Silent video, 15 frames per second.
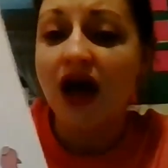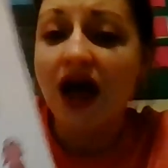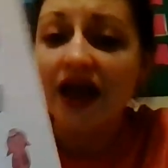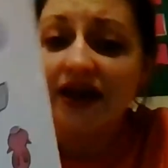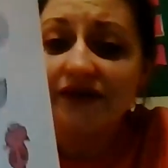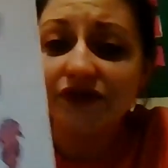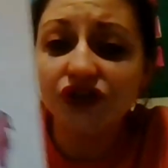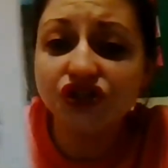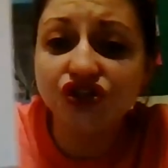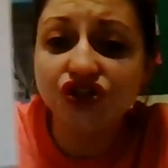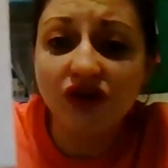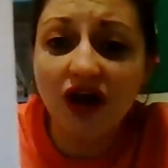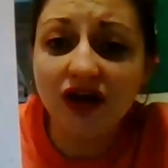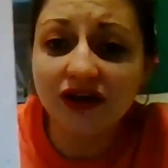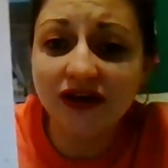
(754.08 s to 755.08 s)
I have a
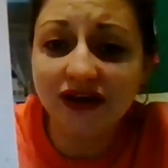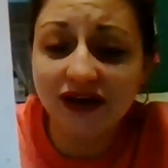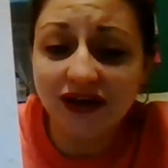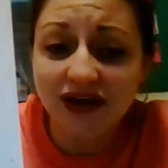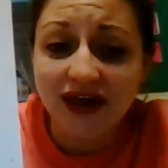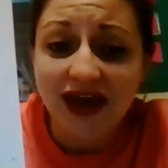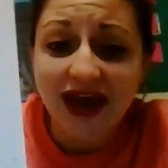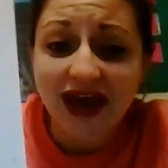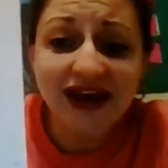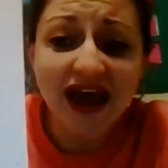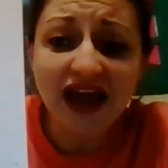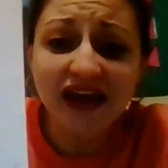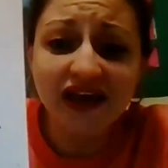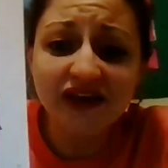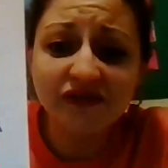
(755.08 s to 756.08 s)
trunk and
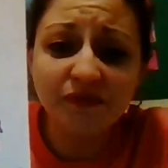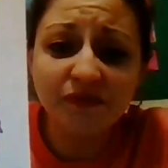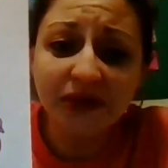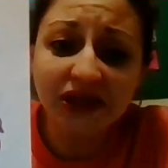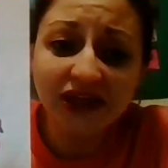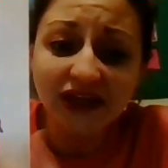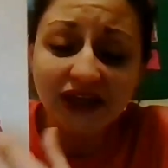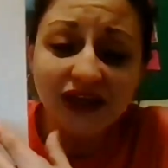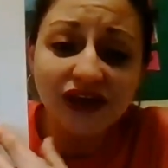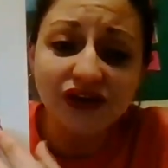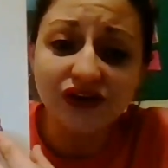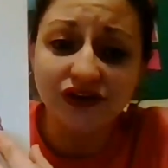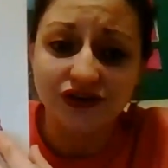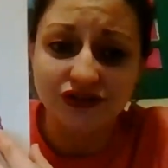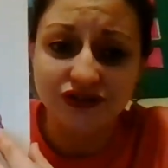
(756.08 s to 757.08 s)
I have big
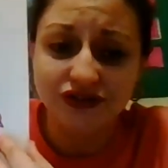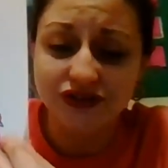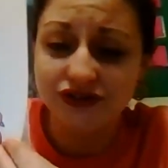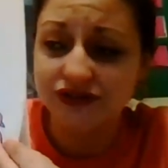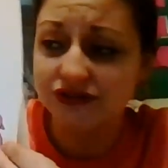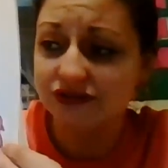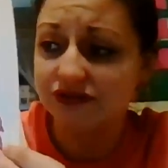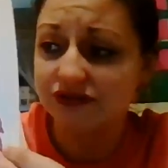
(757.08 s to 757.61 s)
ears.